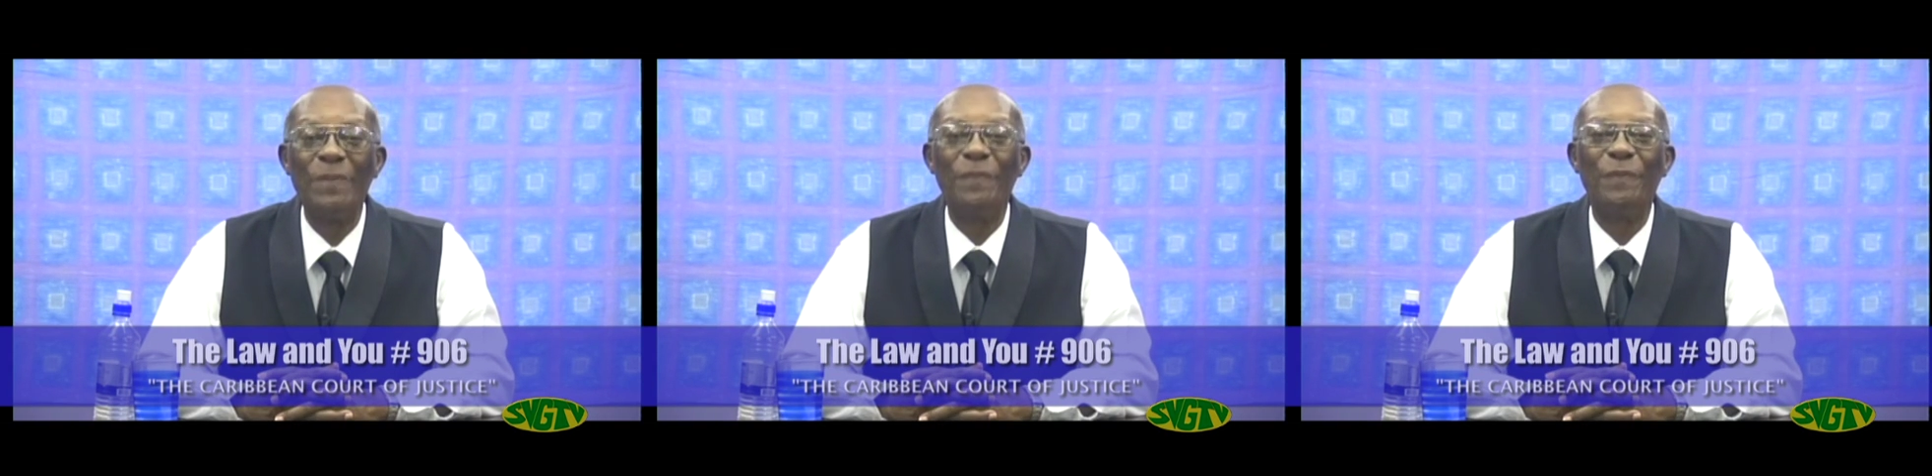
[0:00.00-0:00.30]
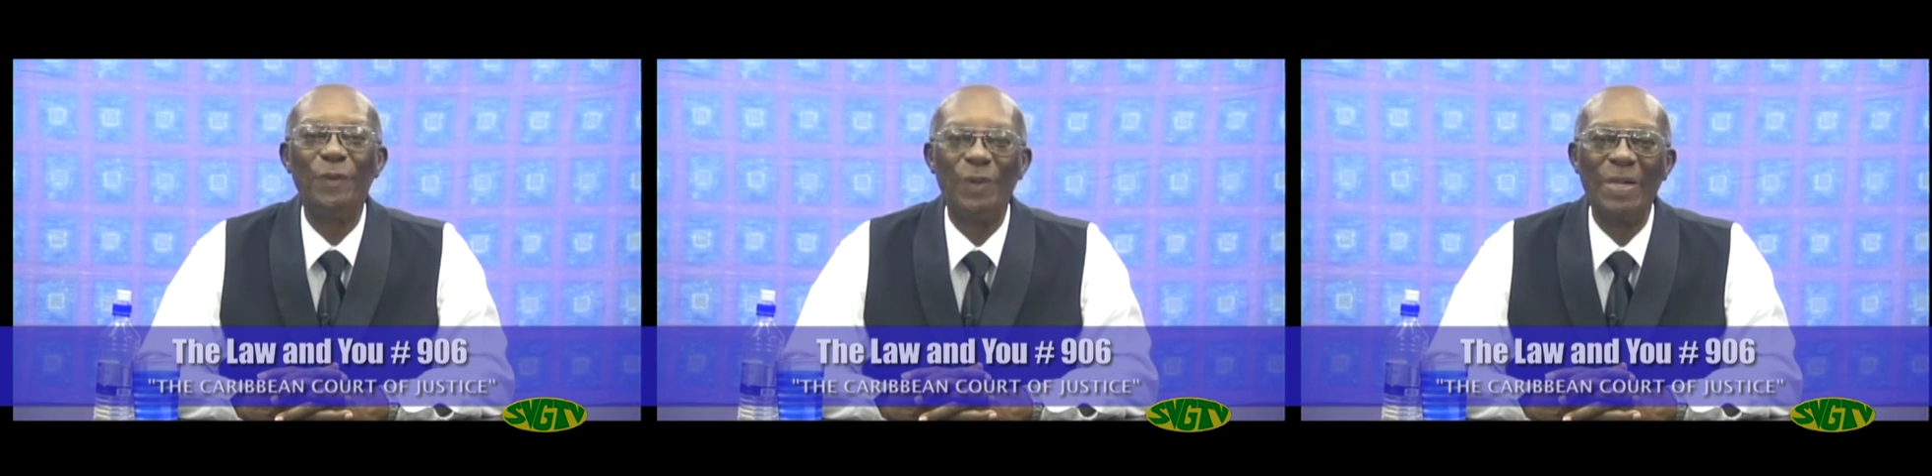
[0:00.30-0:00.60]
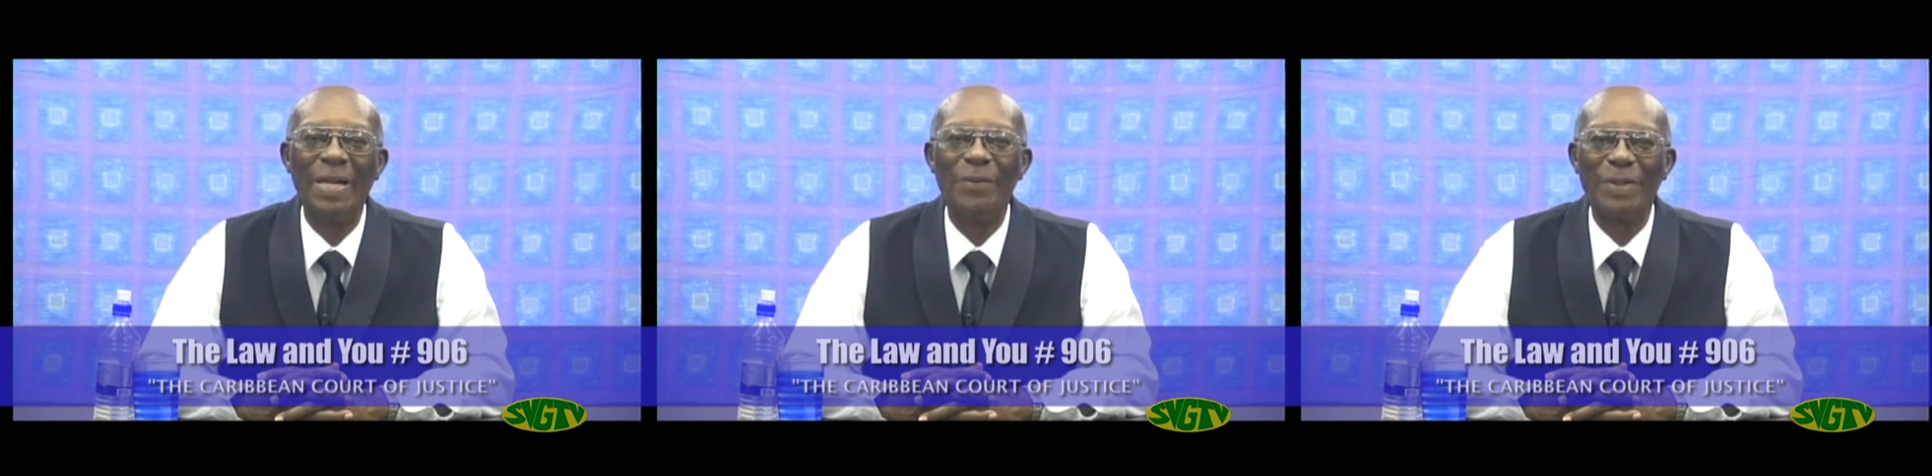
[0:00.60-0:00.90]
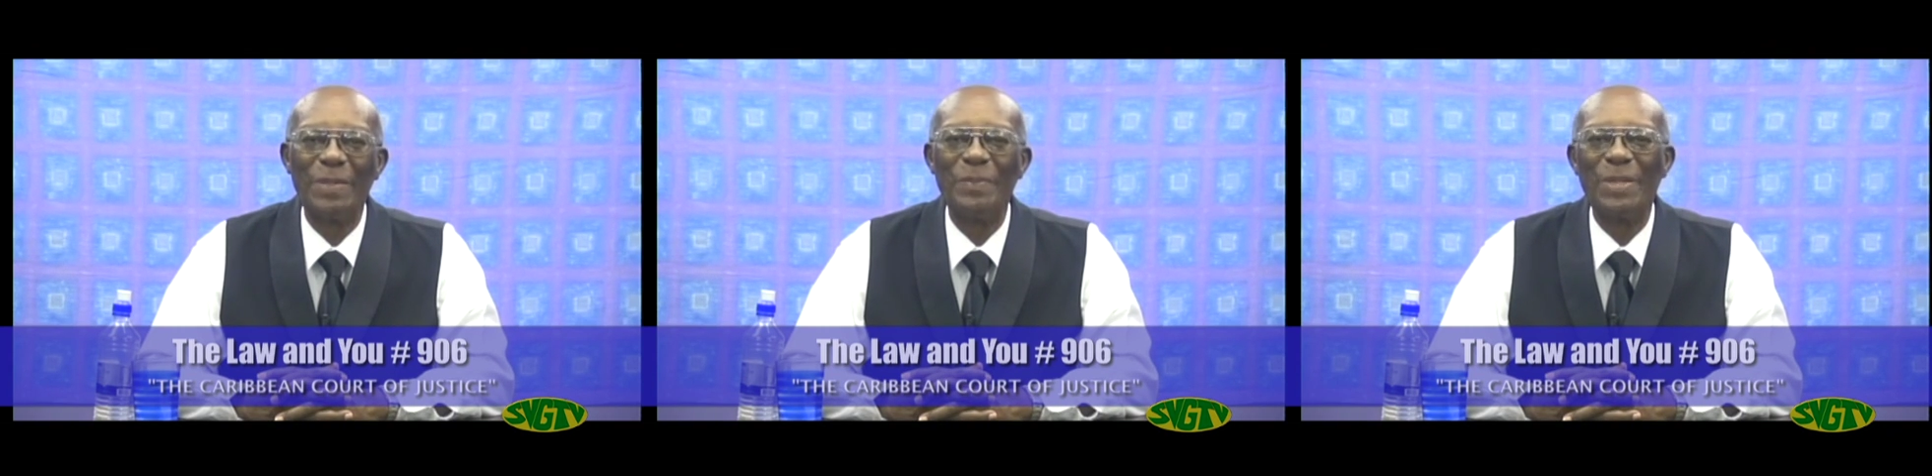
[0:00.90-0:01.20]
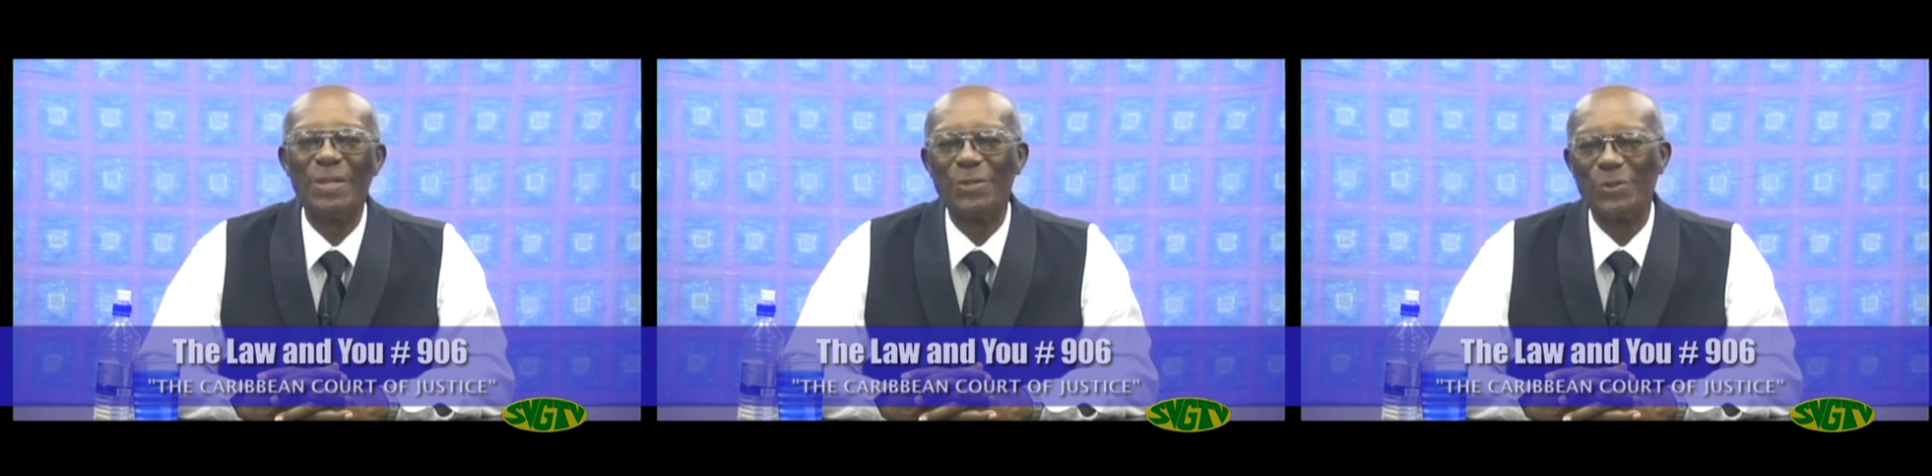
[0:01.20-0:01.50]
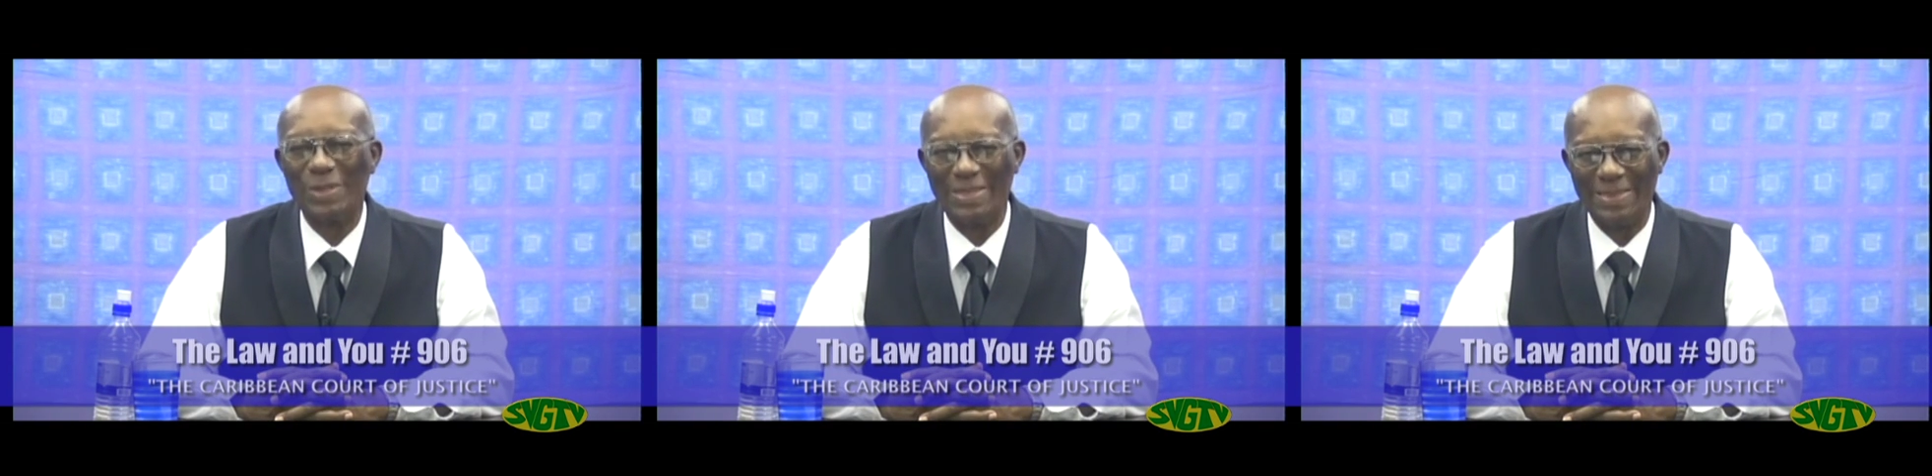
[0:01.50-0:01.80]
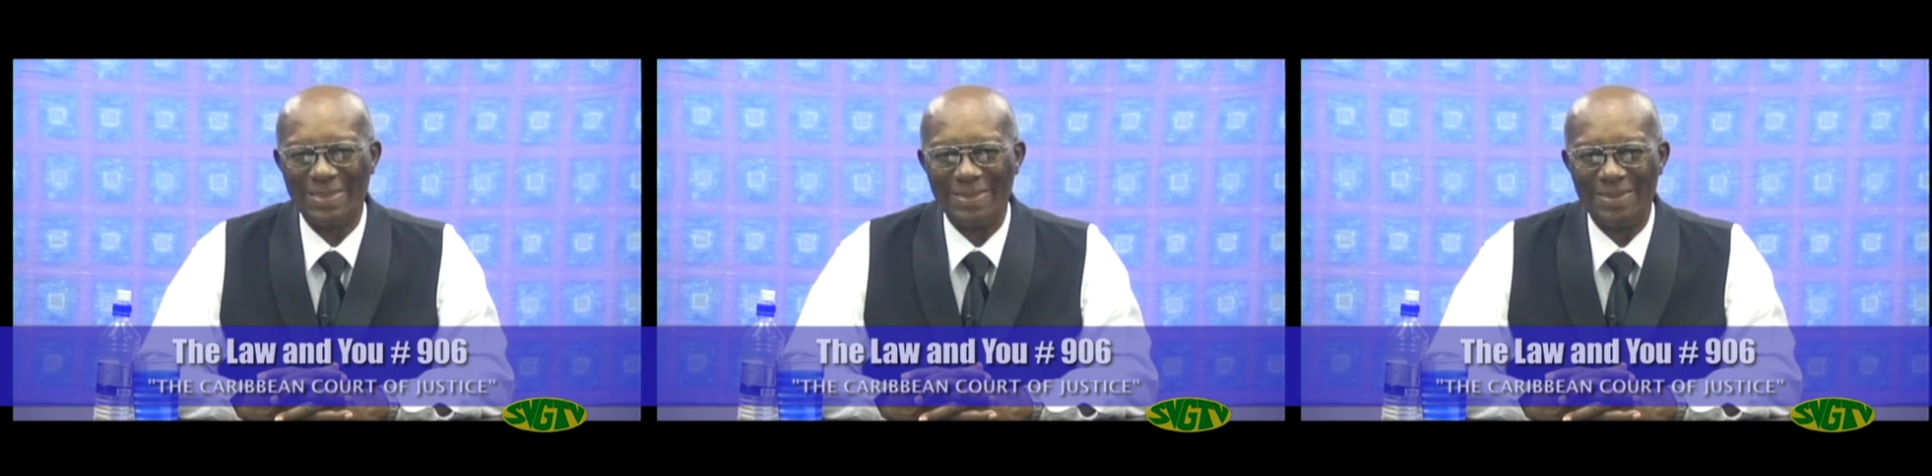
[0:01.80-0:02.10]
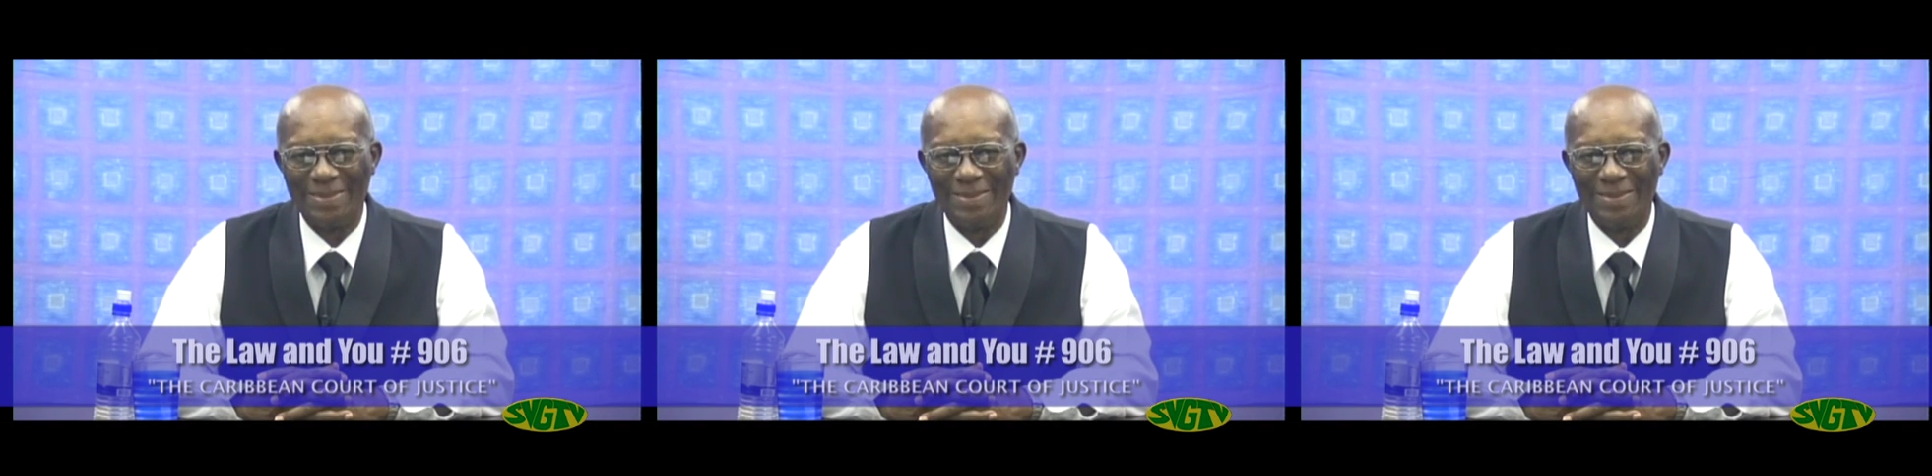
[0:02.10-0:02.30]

four CARICOM countries